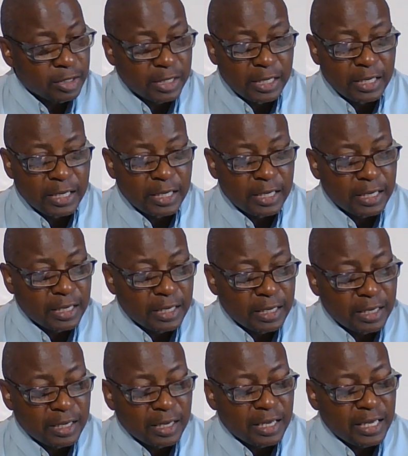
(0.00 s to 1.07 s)
See,
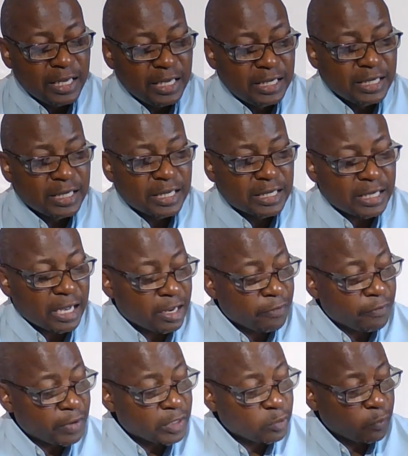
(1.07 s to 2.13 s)
eating the
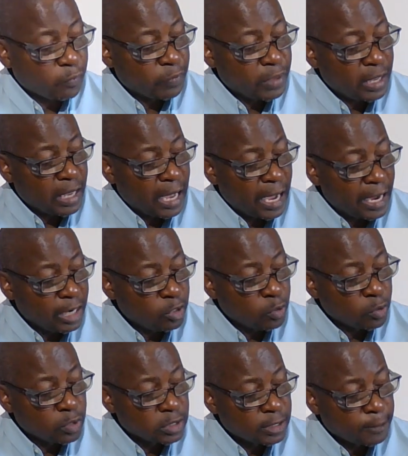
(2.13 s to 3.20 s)
sacrifice of the
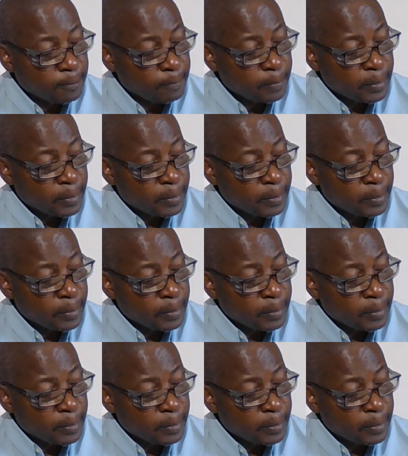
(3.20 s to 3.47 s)
idols,